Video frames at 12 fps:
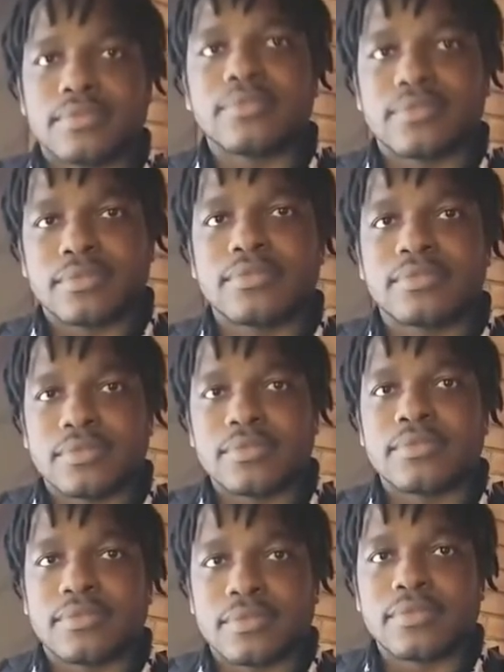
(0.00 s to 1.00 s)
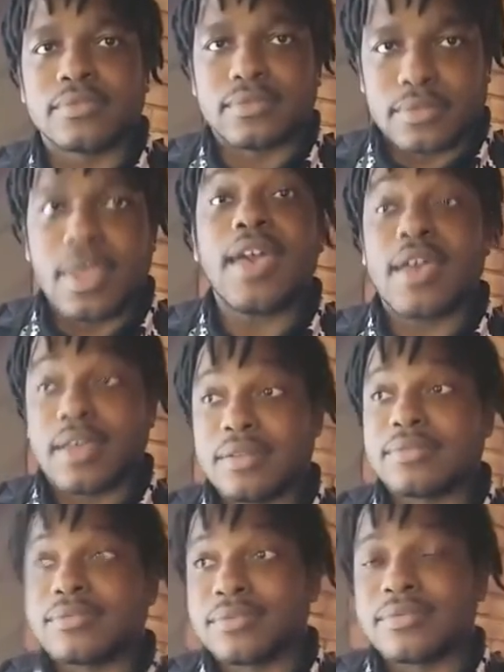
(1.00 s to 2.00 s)
in our YouTube Yeah. channel
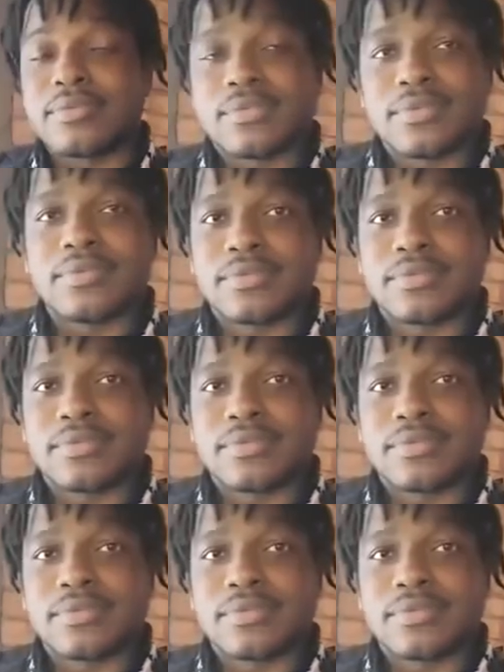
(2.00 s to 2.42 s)
and all that,